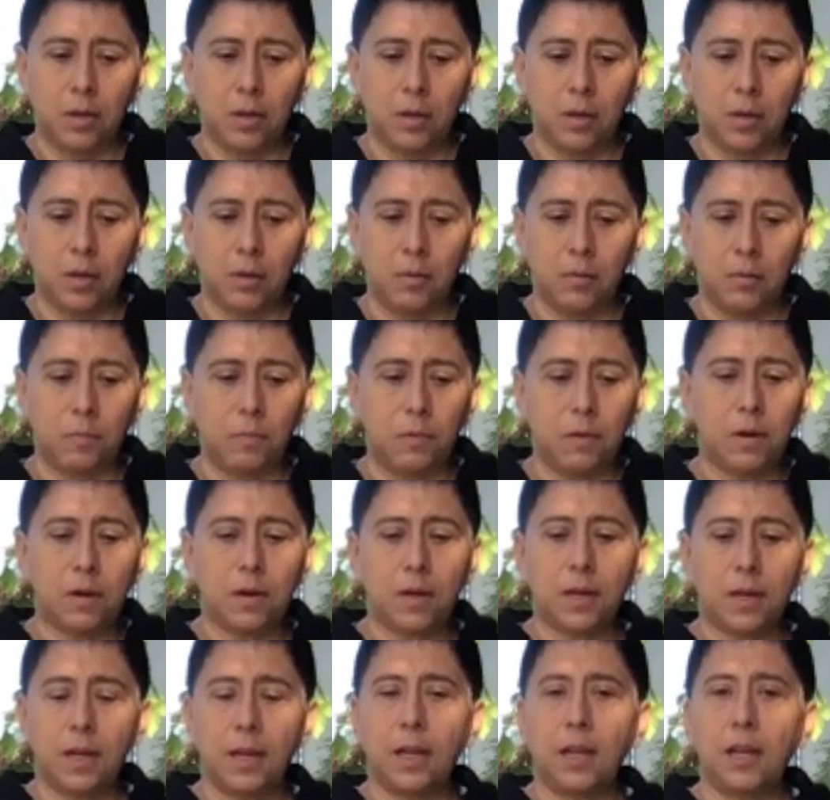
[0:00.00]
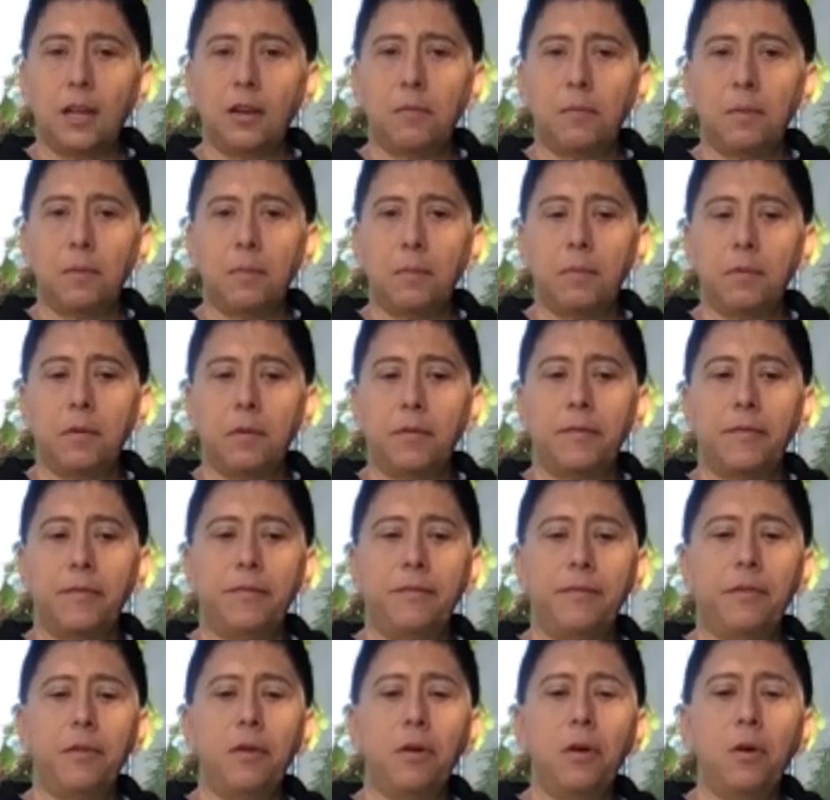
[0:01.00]
walk a little bit more
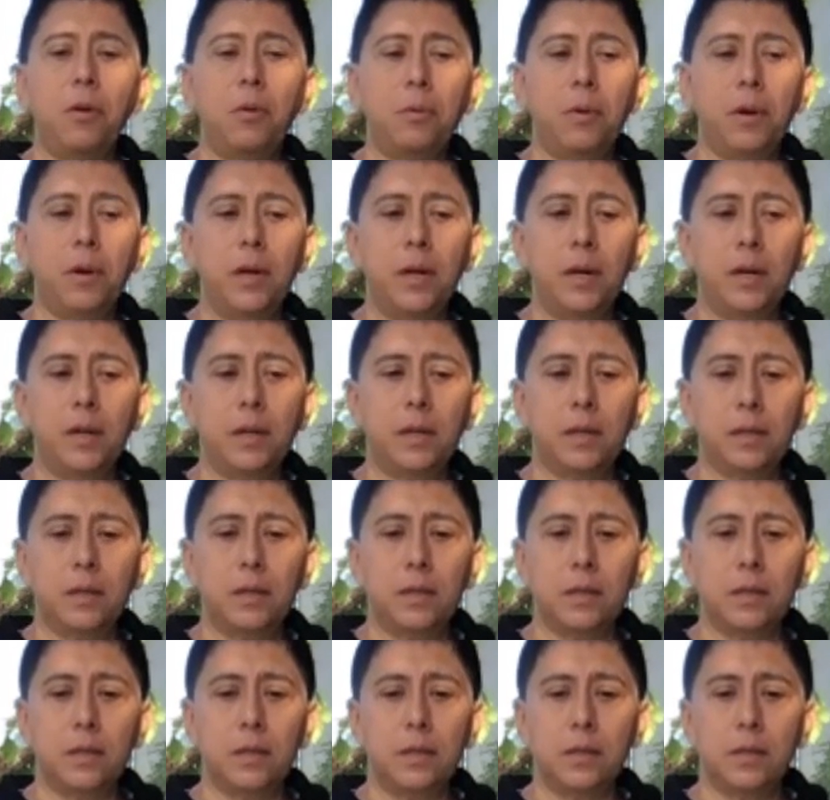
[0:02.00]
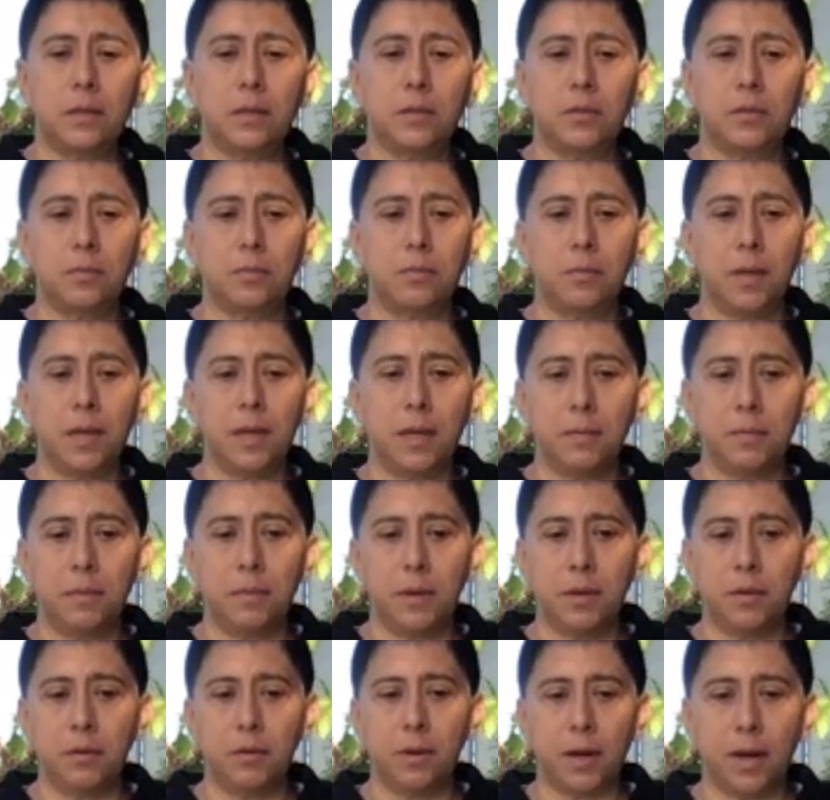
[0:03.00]
forward. So maybe
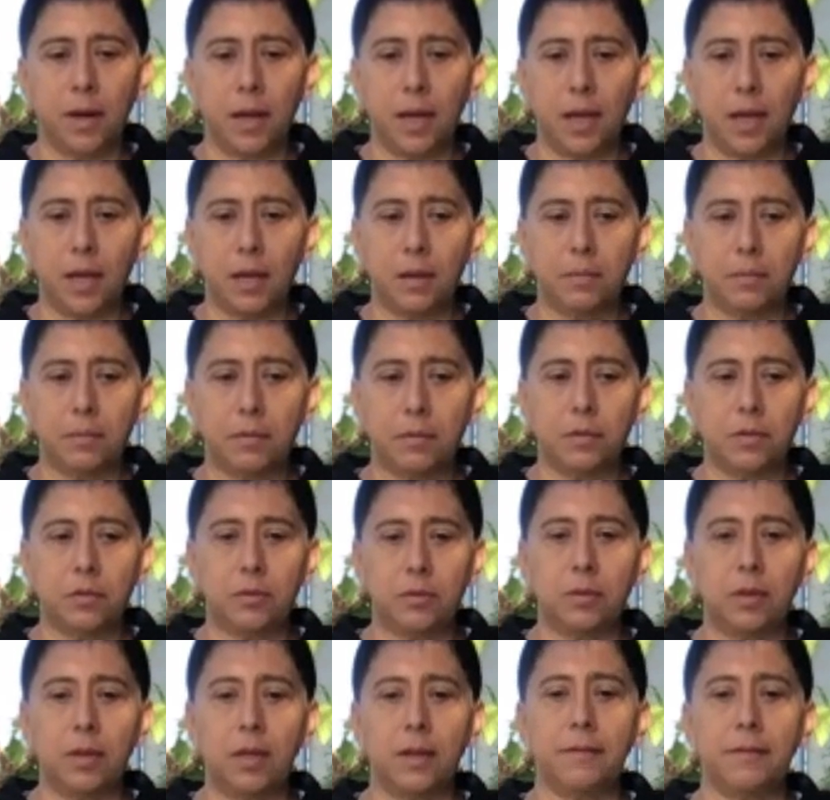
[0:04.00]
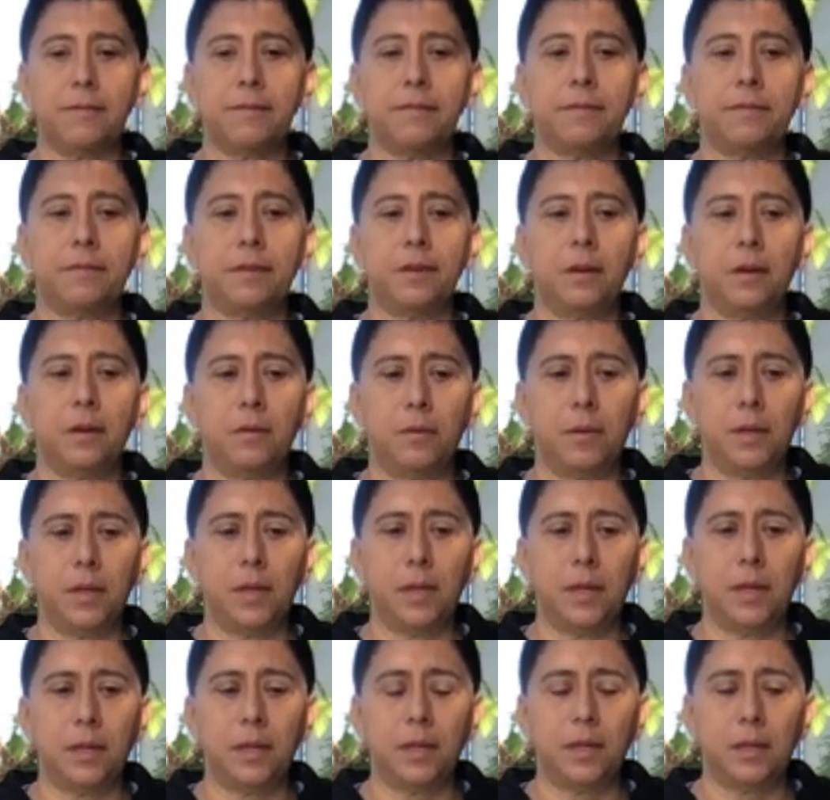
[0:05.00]
you are able to lean forward
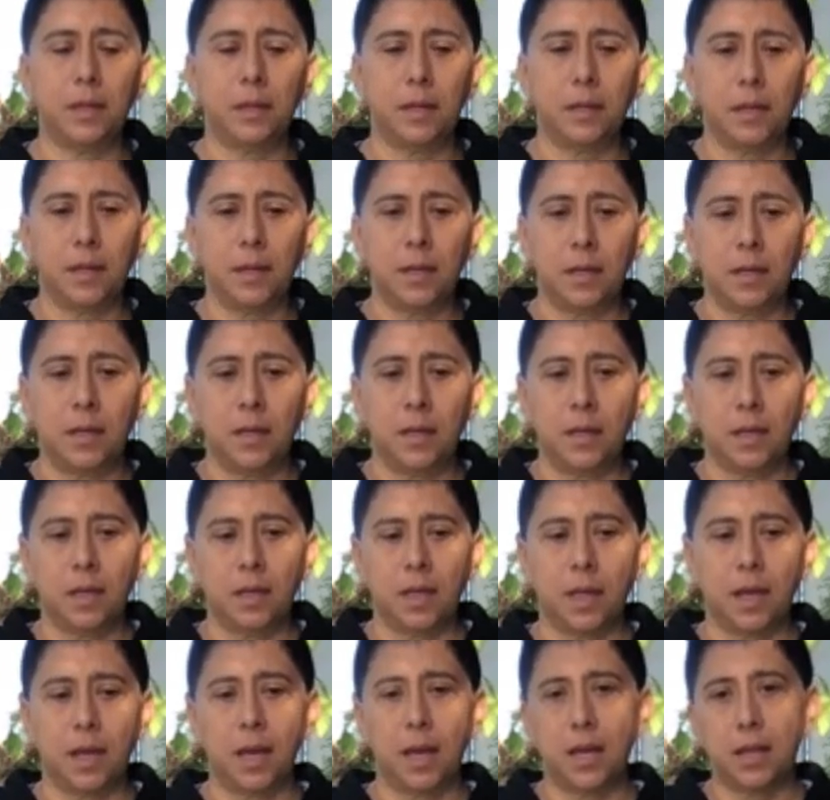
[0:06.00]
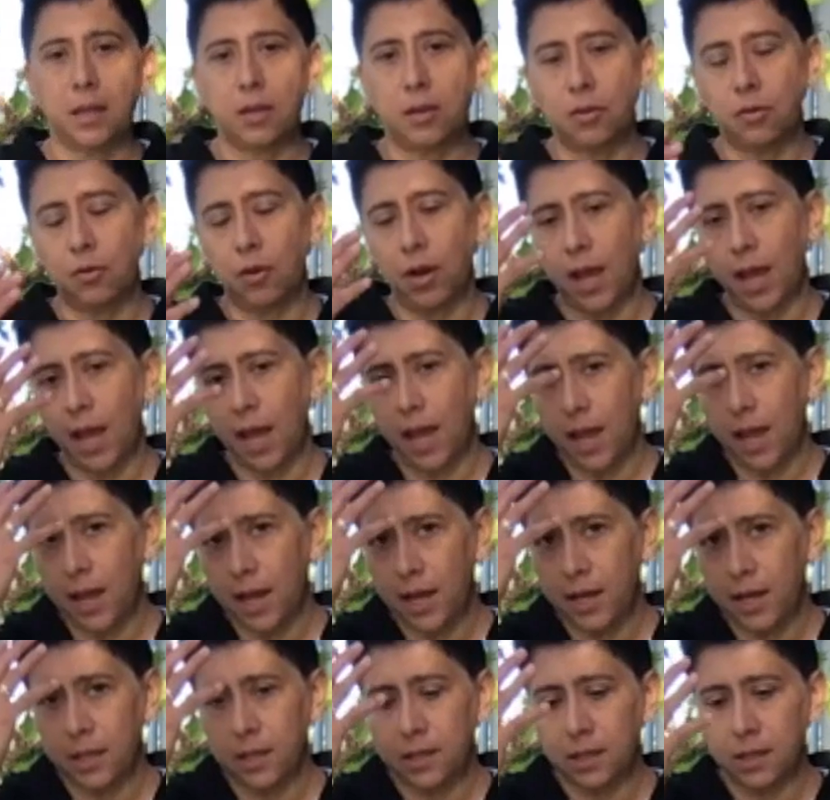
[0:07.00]
and get your
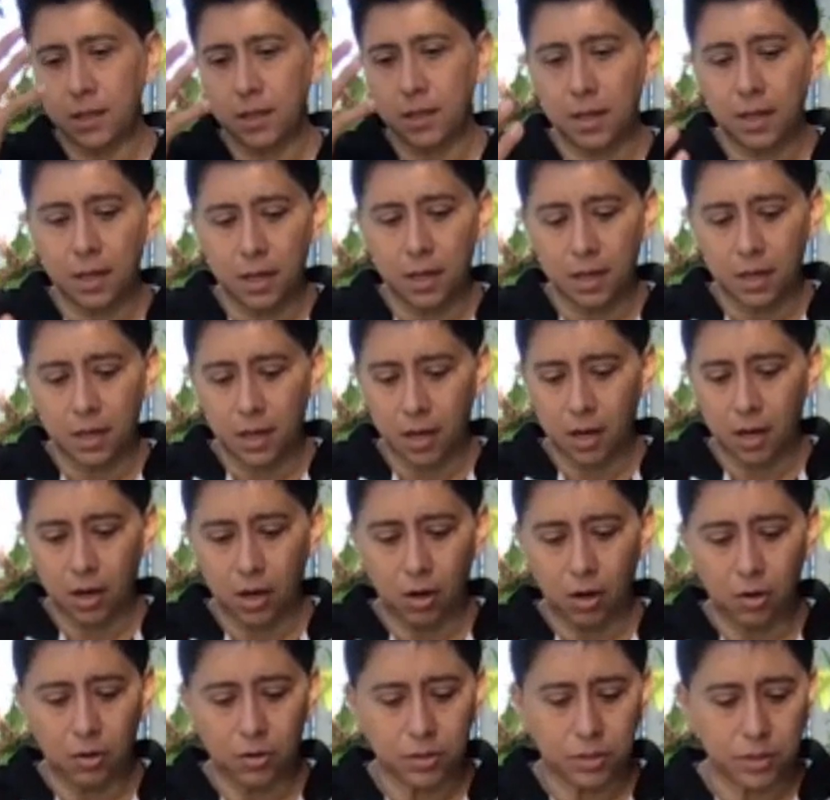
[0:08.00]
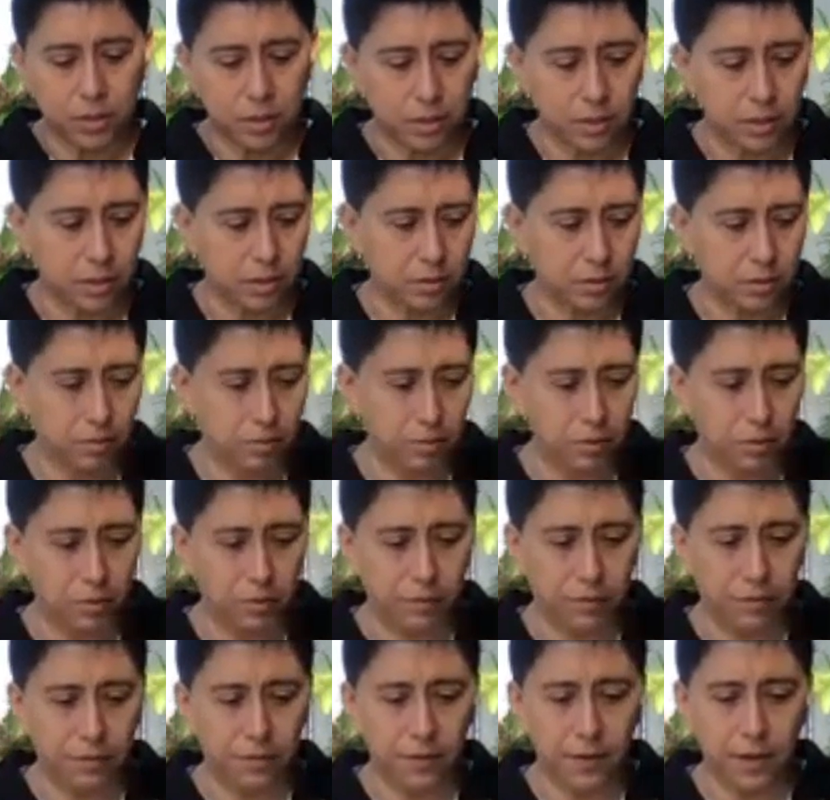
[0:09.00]
head closer to your
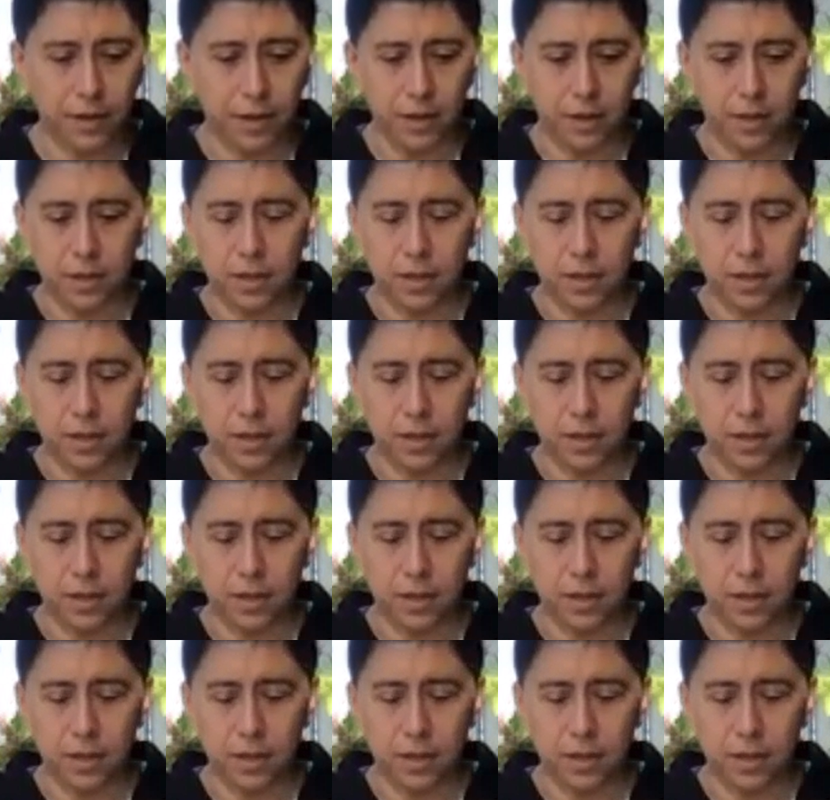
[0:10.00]
feet.